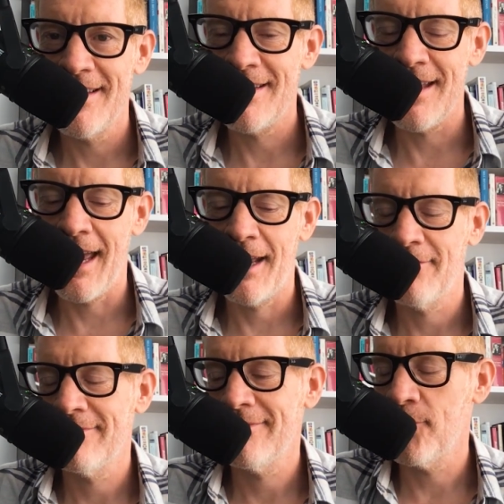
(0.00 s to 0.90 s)
say
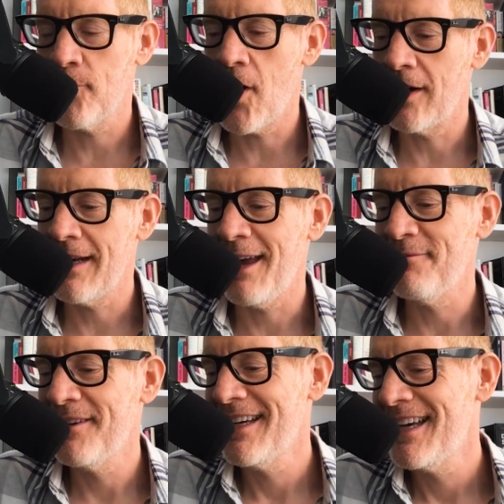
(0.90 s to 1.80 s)
the wrong
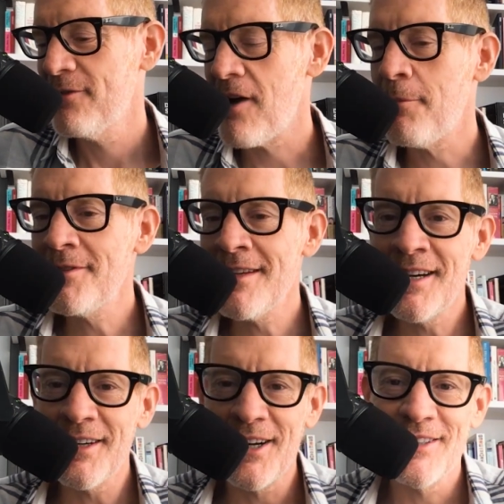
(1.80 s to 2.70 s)
name. Robert De
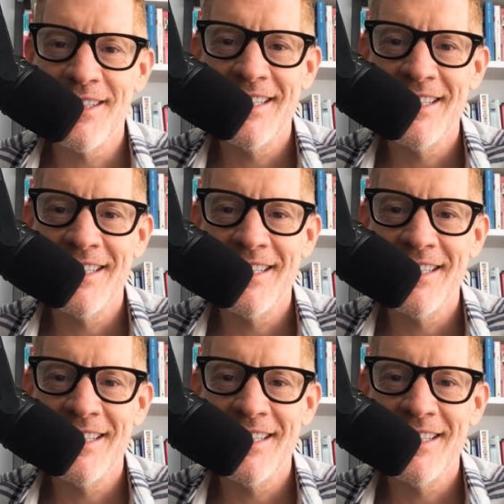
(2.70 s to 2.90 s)
Niro.